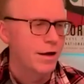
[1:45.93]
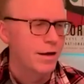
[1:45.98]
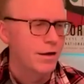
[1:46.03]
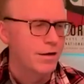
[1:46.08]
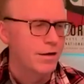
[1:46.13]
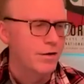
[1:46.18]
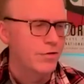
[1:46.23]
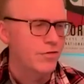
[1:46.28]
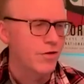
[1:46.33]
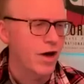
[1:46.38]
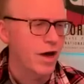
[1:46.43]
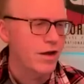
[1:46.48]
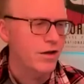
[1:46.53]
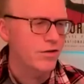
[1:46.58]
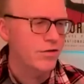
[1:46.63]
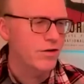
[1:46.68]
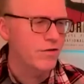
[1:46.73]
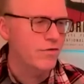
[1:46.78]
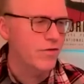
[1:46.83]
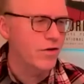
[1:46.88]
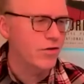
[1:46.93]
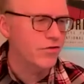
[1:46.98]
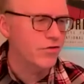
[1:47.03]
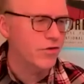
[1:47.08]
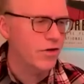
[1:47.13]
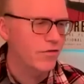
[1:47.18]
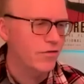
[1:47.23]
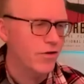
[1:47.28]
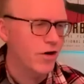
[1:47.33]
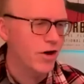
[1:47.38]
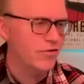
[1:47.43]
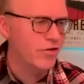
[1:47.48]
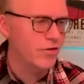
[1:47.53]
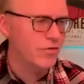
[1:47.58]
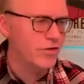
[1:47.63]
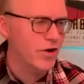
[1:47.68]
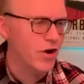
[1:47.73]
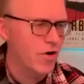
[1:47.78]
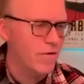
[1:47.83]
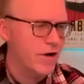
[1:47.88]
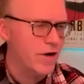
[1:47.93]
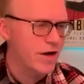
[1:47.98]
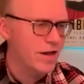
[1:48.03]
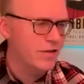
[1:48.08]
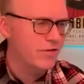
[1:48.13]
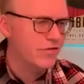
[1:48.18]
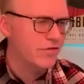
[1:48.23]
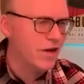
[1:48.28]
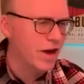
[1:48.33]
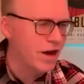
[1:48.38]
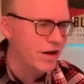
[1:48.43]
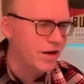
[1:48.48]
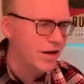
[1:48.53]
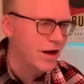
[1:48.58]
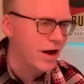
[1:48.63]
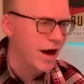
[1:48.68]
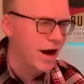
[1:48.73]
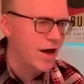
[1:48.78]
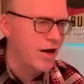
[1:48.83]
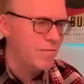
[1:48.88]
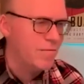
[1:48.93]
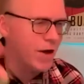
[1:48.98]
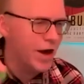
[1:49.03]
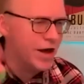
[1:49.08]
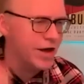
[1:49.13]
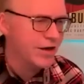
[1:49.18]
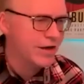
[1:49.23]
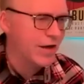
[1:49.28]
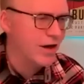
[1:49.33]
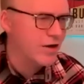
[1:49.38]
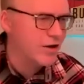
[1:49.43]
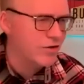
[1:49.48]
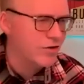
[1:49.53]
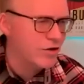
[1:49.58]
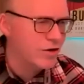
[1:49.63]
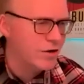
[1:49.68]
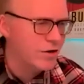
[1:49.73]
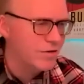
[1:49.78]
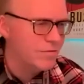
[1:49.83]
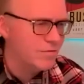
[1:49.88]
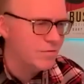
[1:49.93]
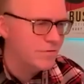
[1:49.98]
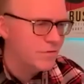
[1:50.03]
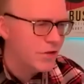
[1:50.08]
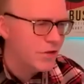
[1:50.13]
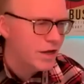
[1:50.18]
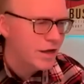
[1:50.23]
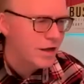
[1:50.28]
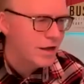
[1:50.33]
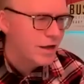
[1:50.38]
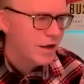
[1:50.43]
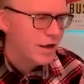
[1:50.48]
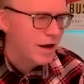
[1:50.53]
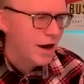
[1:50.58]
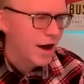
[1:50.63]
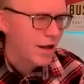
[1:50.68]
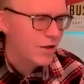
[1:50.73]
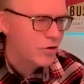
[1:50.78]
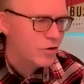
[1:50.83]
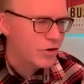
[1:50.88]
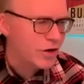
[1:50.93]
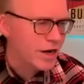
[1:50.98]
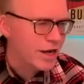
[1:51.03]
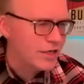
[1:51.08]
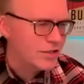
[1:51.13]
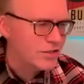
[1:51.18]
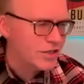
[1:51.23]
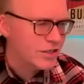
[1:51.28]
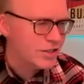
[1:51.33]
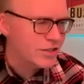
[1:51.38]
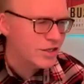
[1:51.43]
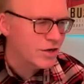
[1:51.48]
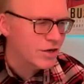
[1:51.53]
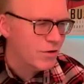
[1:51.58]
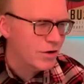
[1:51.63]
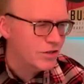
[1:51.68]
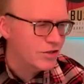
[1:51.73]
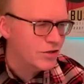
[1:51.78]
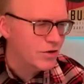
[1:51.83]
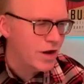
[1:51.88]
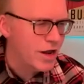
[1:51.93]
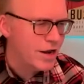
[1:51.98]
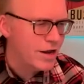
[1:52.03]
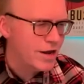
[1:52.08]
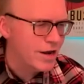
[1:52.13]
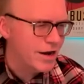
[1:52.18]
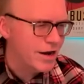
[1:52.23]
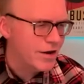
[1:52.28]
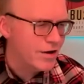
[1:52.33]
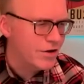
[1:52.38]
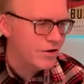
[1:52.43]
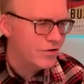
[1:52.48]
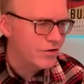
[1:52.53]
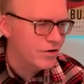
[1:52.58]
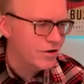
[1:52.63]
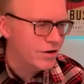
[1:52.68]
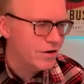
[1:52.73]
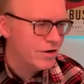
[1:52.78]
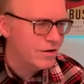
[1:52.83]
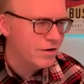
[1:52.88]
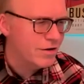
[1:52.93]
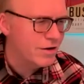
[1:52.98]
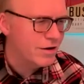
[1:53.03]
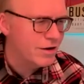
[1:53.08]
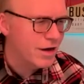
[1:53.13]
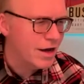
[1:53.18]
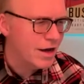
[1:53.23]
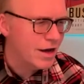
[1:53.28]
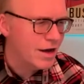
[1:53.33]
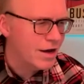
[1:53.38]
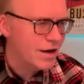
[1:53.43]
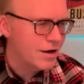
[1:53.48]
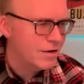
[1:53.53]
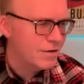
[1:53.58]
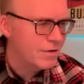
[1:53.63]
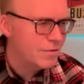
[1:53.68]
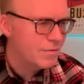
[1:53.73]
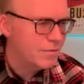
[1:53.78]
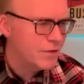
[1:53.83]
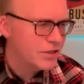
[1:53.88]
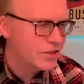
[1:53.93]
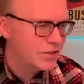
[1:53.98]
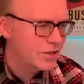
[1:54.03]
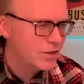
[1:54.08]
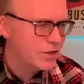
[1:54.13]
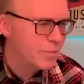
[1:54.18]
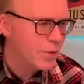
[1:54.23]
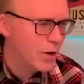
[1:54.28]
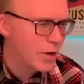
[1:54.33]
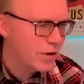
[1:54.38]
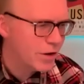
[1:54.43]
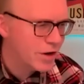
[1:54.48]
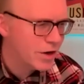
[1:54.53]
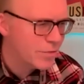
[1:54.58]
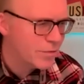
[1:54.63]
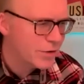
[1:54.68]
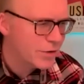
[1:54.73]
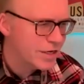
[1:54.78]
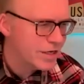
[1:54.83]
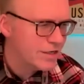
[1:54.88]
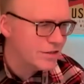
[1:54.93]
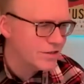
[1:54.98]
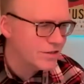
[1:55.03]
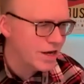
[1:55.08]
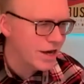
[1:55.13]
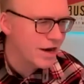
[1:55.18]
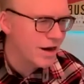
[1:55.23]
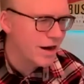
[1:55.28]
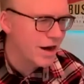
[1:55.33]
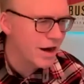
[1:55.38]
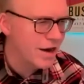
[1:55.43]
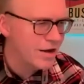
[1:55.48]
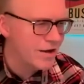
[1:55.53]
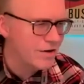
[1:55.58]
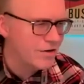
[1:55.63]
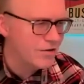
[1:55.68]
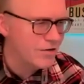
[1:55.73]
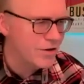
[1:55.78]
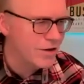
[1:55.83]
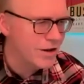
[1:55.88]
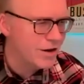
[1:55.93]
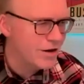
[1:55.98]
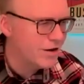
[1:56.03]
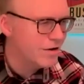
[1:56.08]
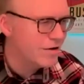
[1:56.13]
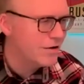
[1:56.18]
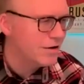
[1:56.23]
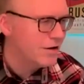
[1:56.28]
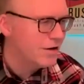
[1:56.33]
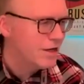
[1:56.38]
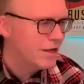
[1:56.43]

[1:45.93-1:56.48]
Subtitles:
So how you doing folks? Oh, I've got some comments. Hi Mike, how you doing? Hello Gretch6120, how you doing? Mr. Pogger plays, yeah, how you doing there?